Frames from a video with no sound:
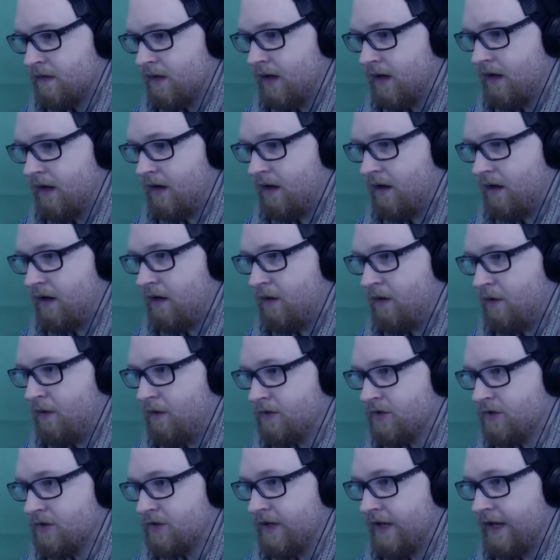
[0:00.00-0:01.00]
oh
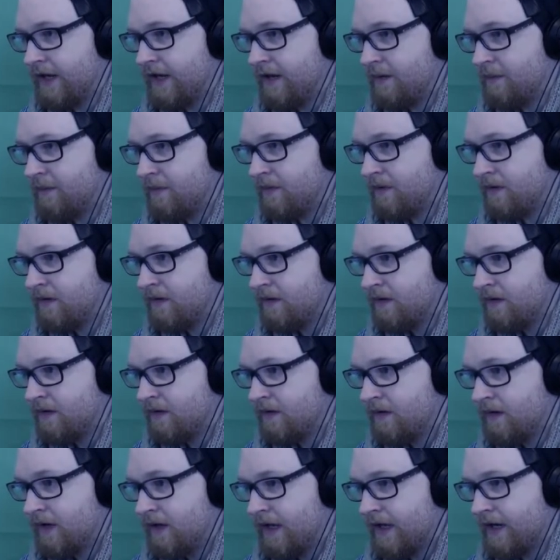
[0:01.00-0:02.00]
snap
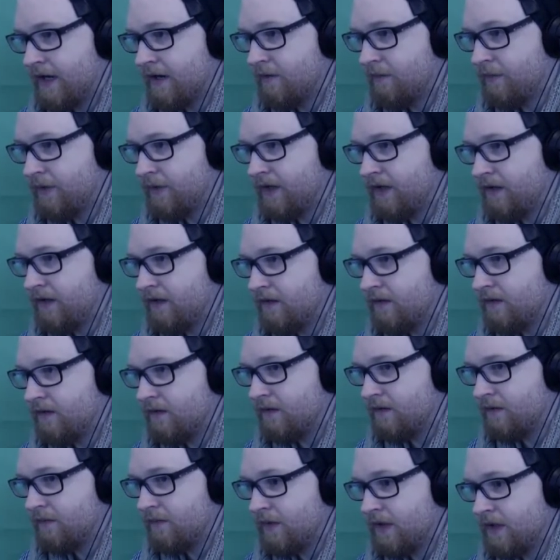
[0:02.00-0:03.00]
hang on we
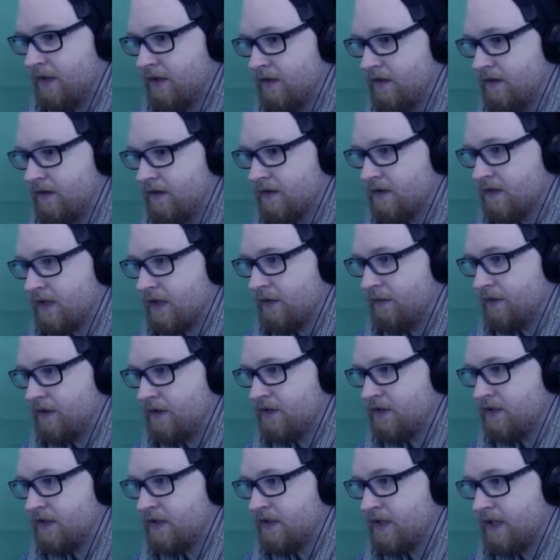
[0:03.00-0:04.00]
can we can do this now we
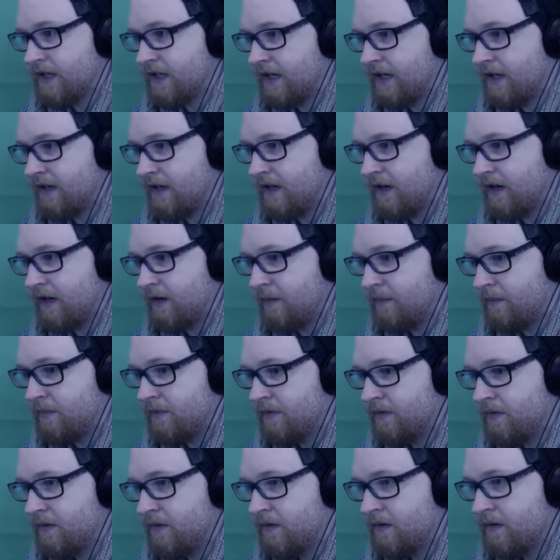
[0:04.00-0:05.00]
just need to get an up
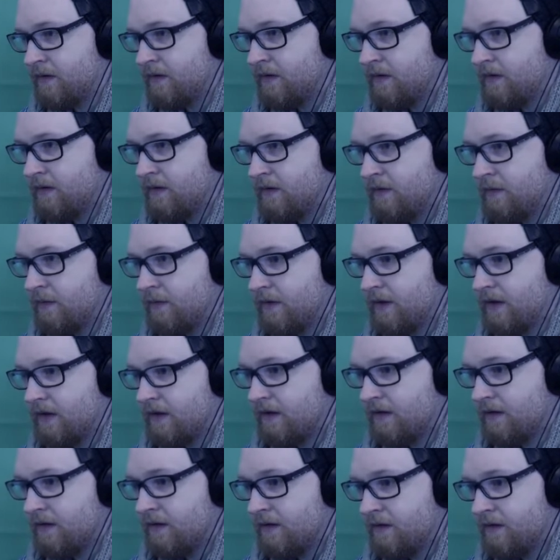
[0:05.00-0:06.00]
one